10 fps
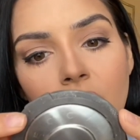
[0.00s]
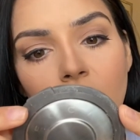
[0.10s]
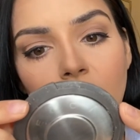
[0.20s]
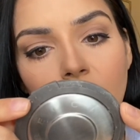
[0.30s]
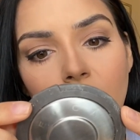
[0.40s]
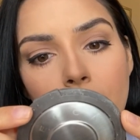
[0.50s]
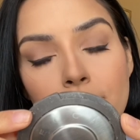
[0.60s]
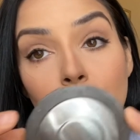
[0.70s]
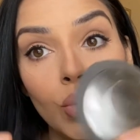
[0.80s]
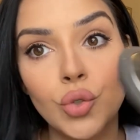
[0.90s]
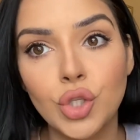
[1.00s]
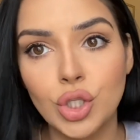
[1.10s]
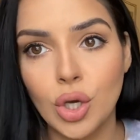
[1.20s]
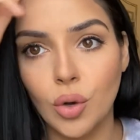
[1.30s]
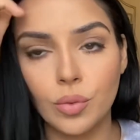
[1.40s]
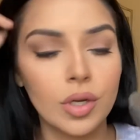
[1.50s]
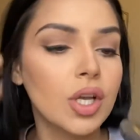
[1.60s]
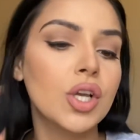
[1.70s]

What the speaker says: Moonstone.